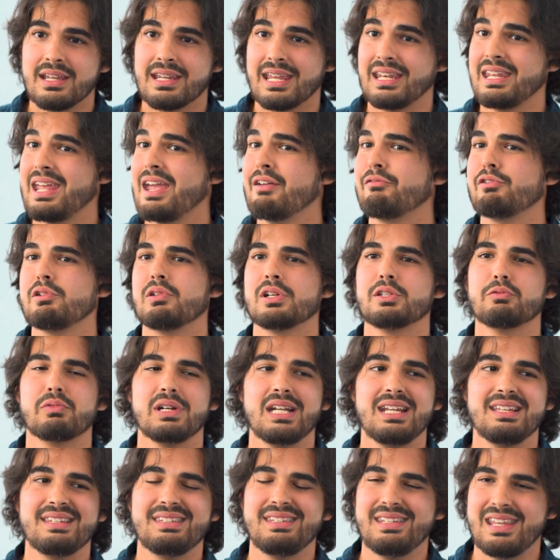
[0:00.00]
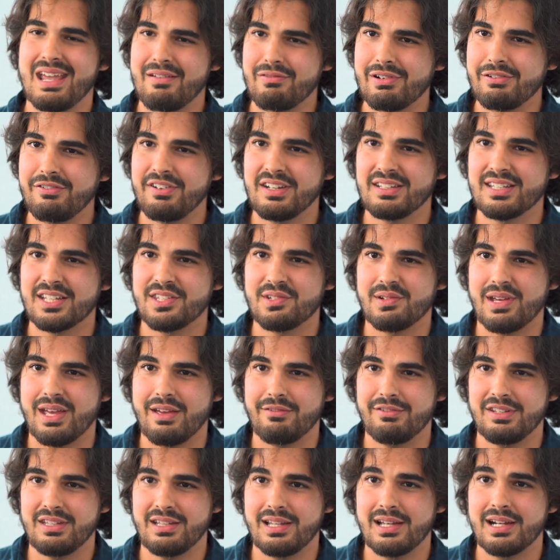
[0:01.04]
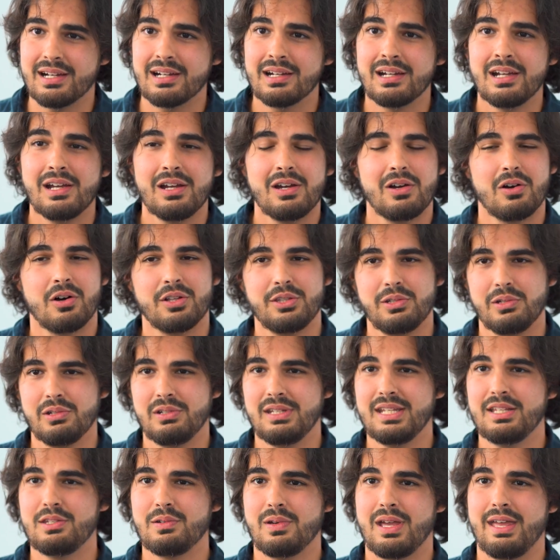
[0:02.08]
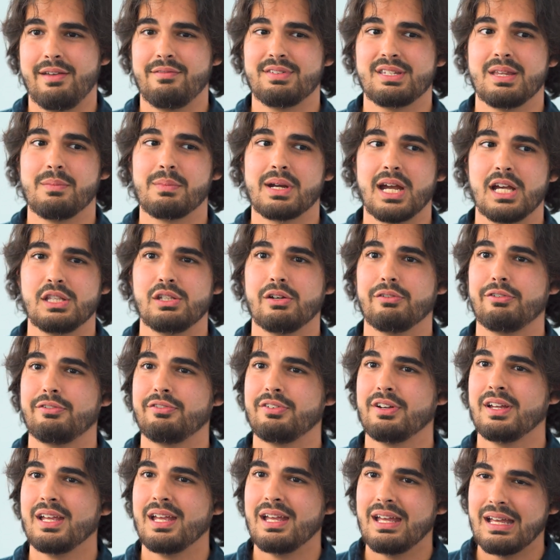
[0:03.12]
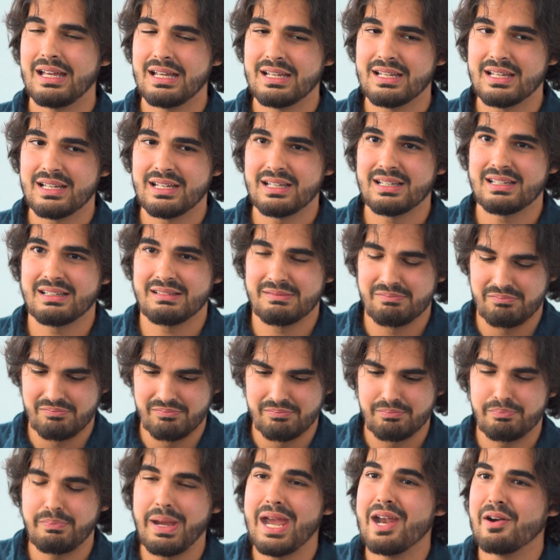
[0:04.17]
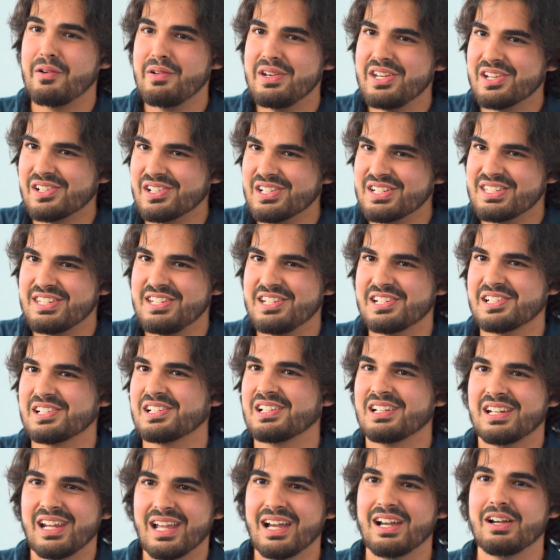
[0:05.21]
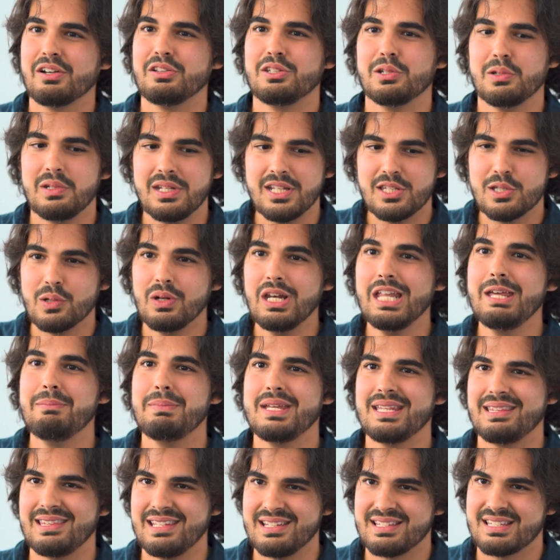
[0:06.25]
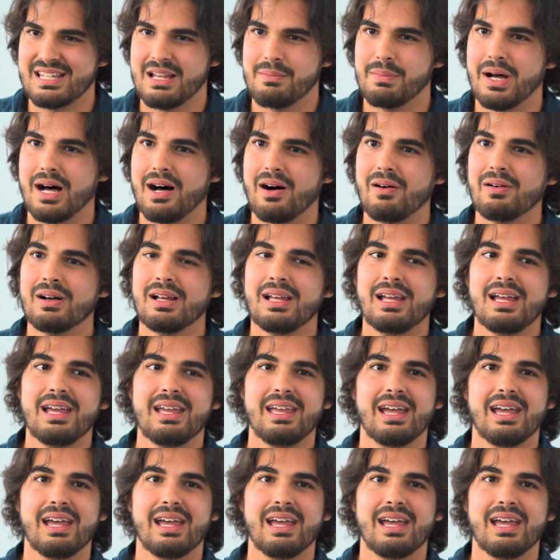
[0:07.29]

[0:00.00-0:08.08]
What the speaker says: Can everyone really see everything that you have in there, or do you need to have some kind of barriers here? Yeah, do you need to limit this somehow?